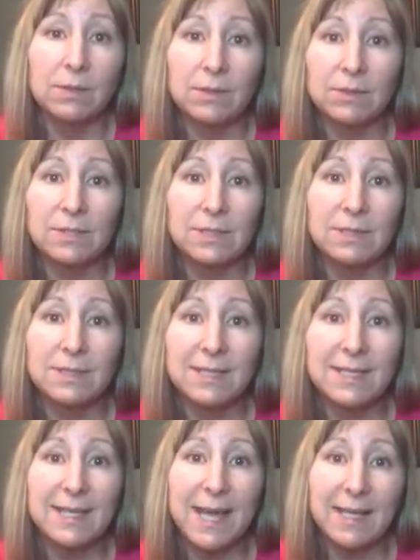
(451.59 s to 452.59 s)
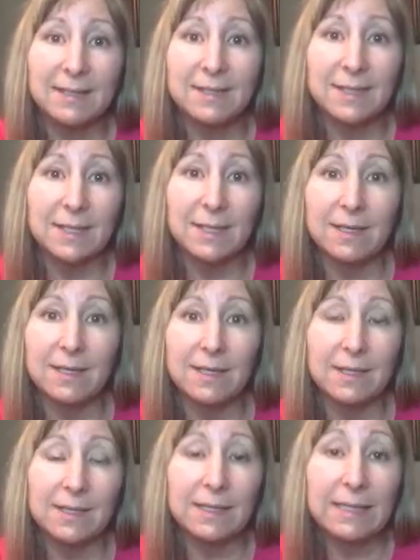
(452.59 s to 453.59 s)
To get to
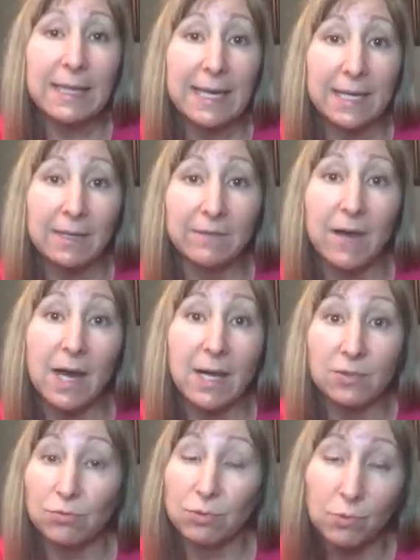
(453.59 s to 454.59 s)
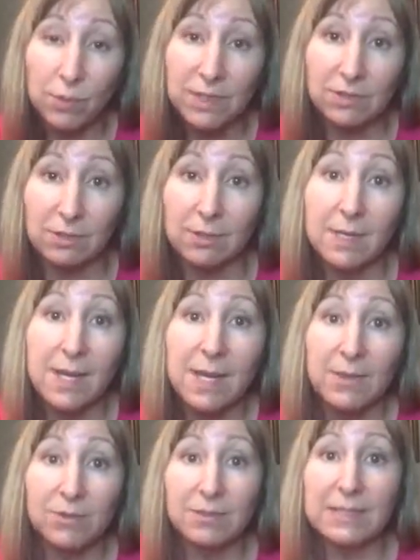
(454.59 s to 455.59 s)
the land of Oz, or the wizard,
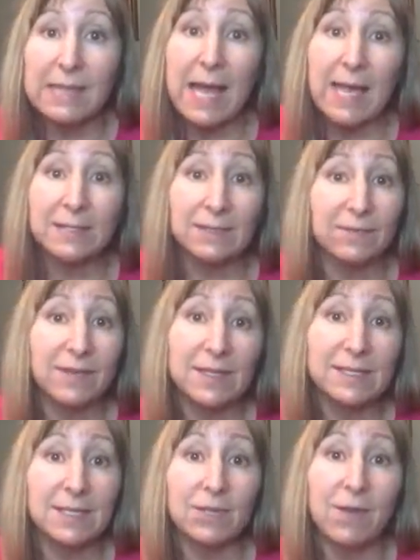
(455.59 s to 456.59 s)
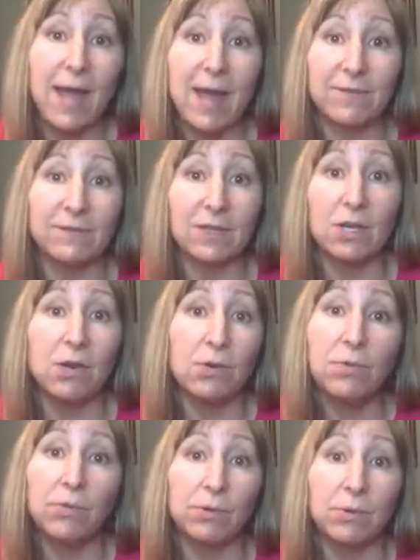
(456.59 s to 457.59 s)
there's lots of things that you have to
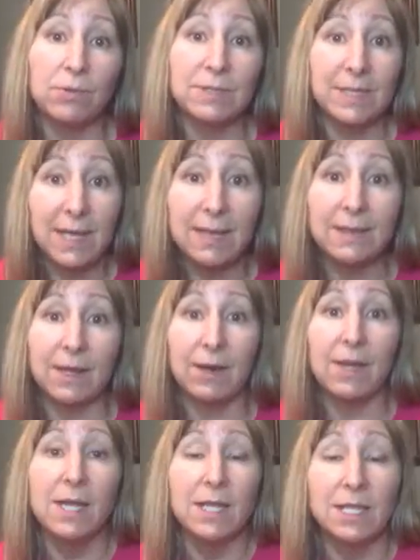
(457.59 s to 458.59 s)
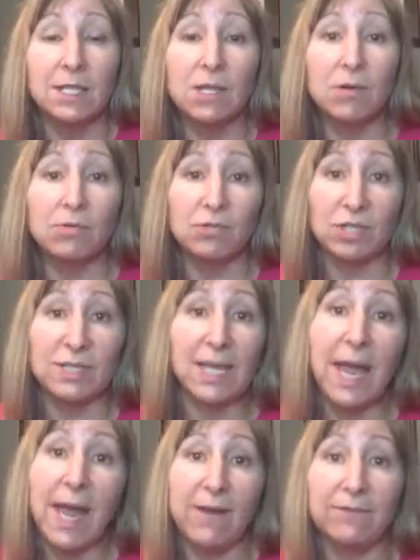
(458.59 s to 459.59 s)
go through to get there. You don't just
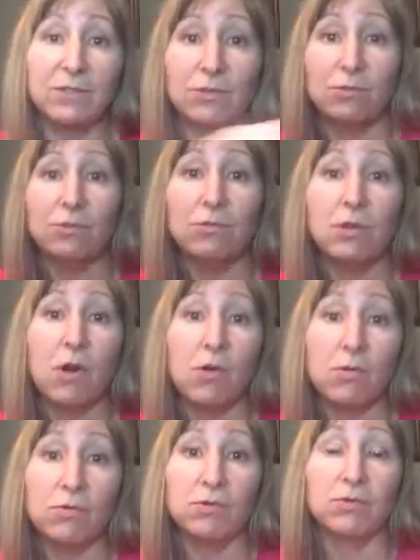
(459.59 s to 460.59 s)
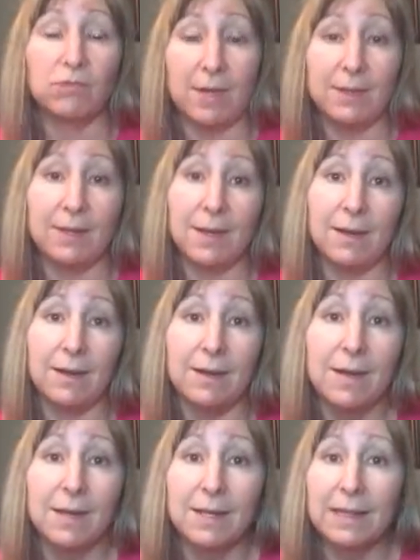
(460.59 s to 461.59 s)
have to go straight there.
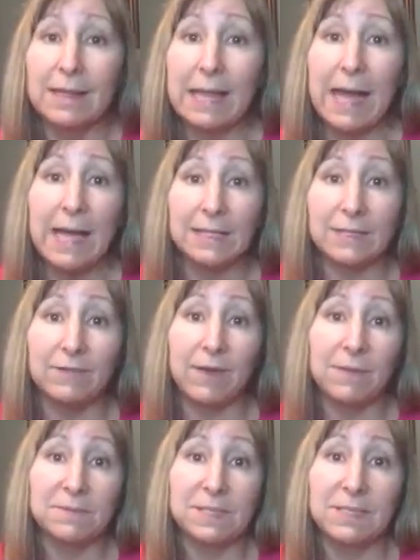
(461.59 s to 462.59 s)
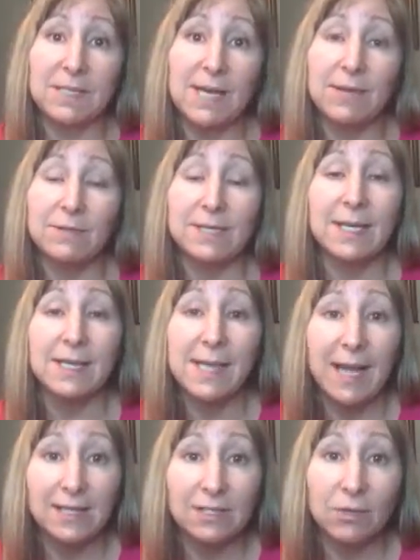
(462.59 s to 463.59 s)
Lots of ups and downs, and
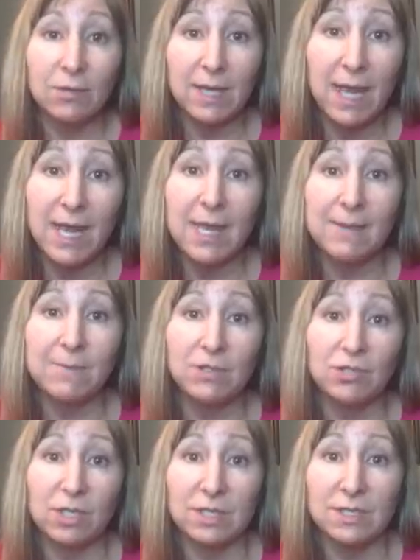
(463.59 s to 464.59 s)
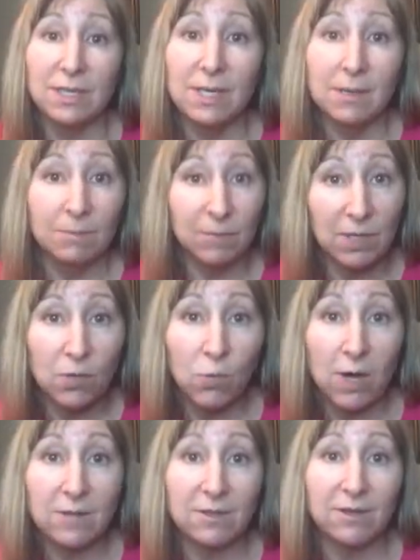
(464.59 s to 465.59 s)
that's okay, but just be
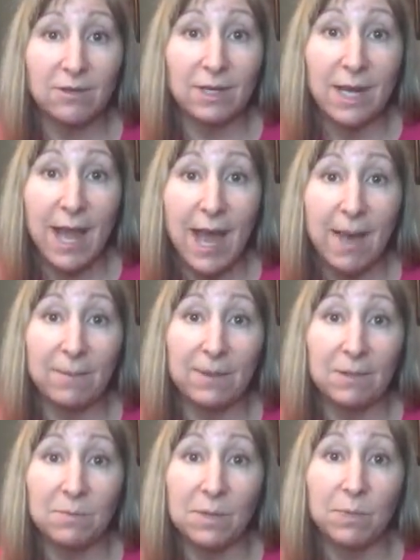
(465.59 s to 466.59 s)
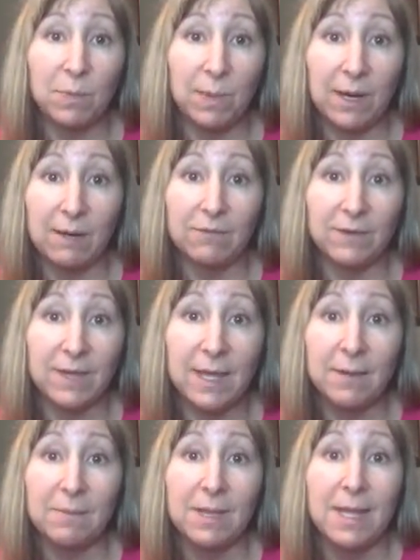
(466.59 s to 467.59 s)
aware that they're going to happen and be prepared for
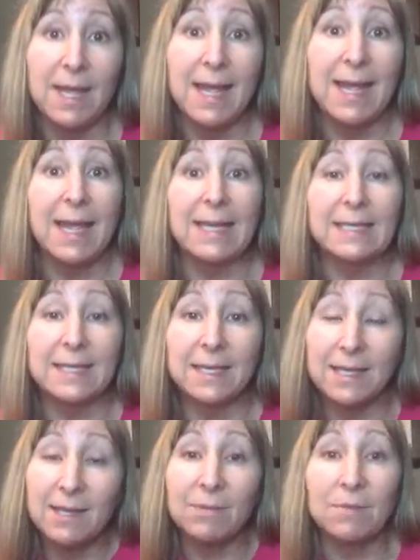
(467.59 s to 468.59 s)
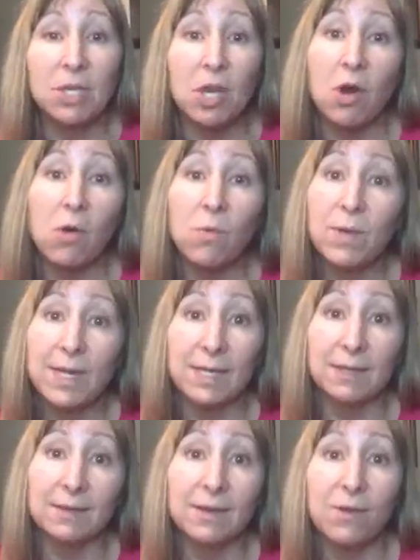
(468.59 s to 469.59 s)
them. And keep
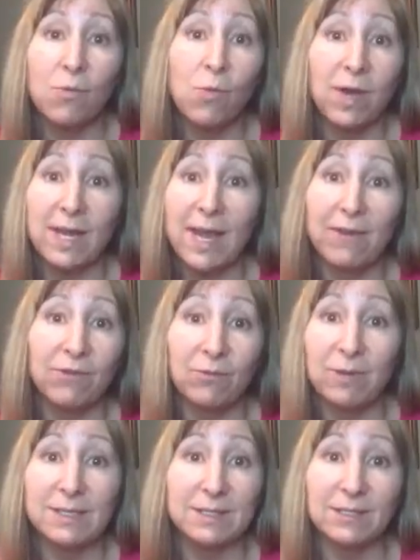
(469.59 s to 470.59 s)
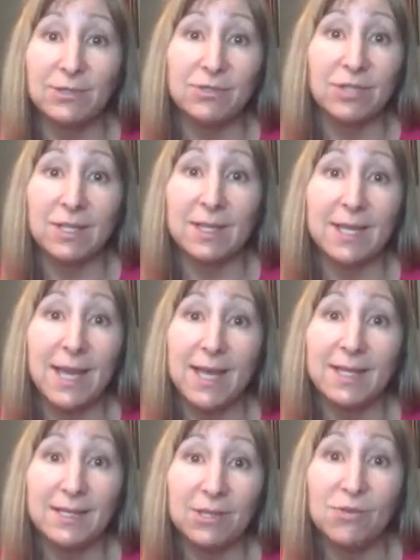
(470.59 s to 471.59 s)
going, whatever resolution
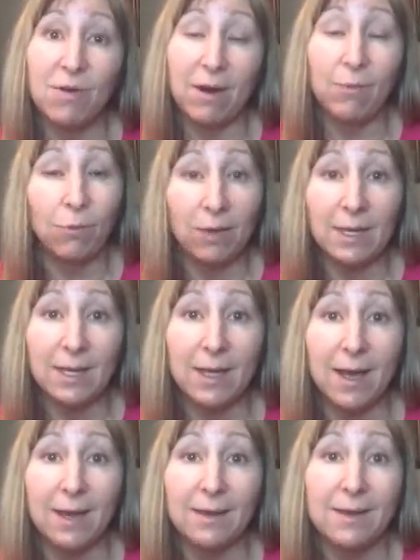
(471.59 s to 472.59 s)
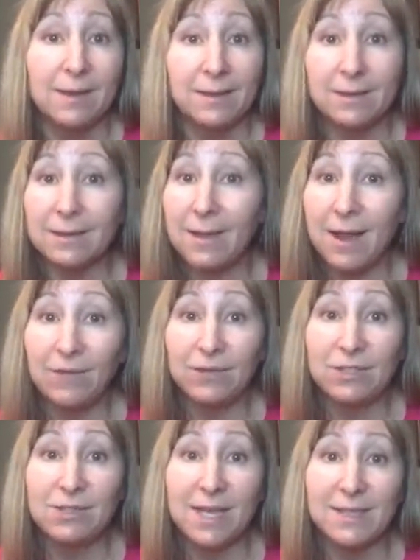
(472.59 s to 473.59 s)
that you are working on. Good luck for
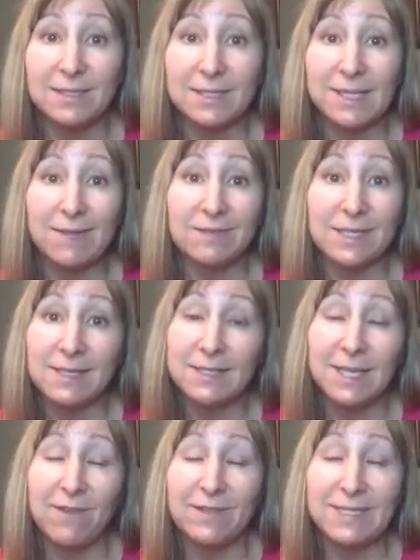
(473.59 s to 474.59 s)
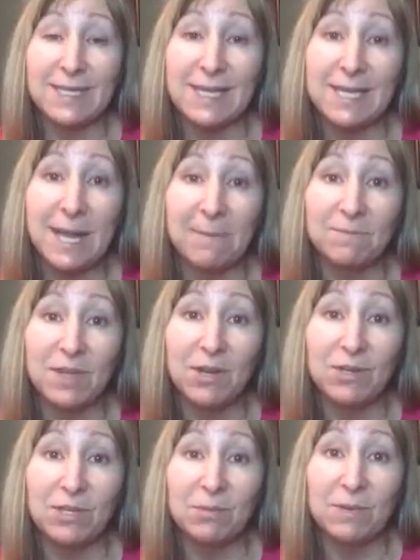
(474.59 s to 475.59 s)
2017. I know
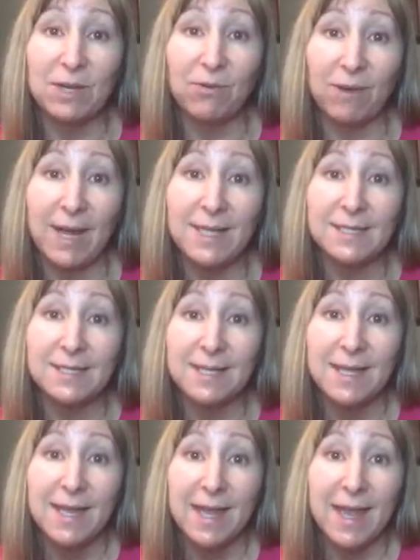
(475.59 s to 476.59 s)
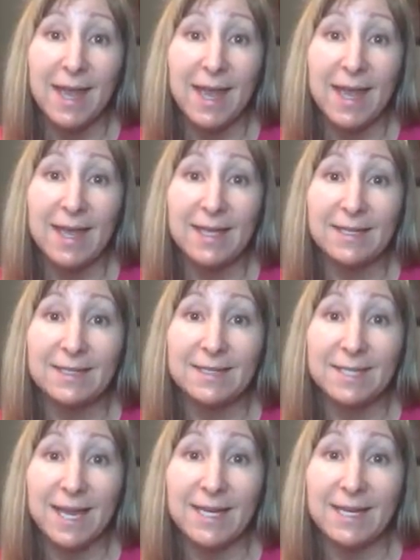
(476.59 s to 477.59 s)
you'll be great. And
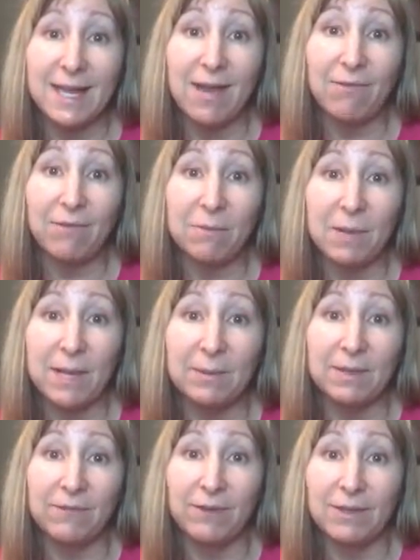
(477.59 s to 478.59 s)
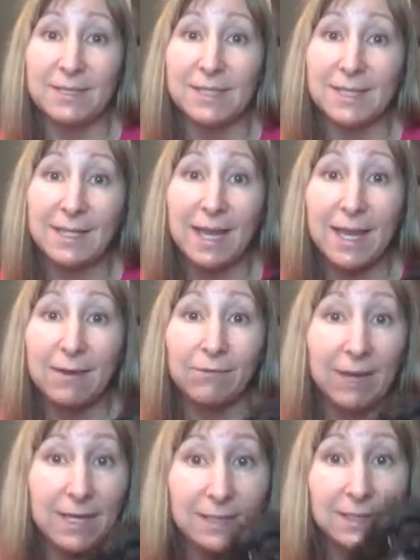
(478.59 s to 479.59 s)
signing out from Pamela Ferguson and
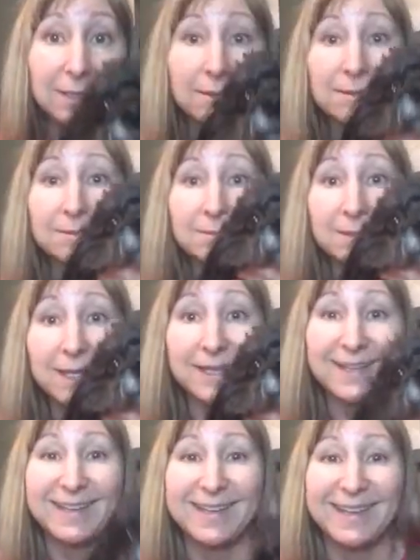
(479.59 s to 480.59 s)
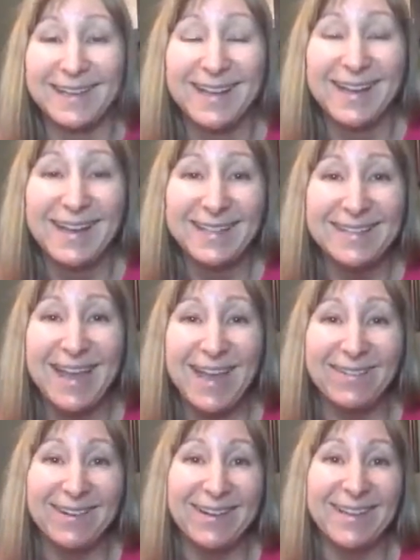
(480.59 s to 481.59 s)
Raisin. To
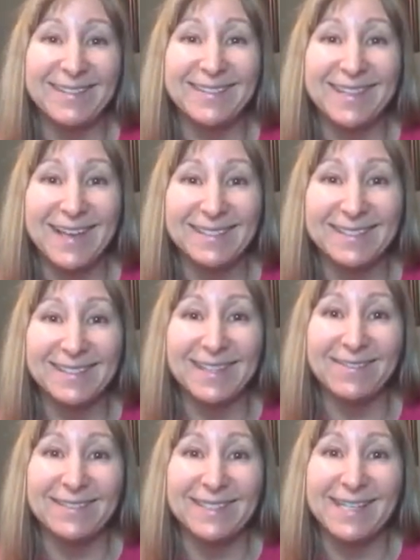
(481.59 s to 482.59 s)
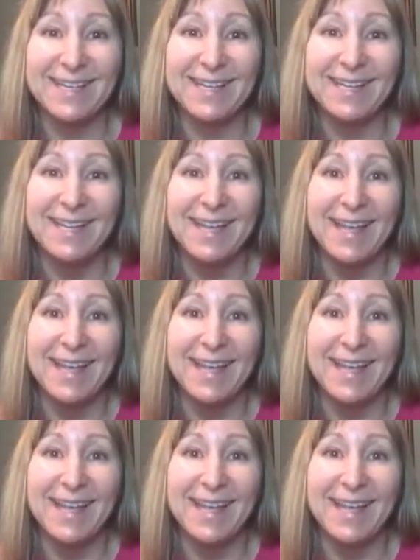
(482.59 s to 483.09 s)
have a great 2017.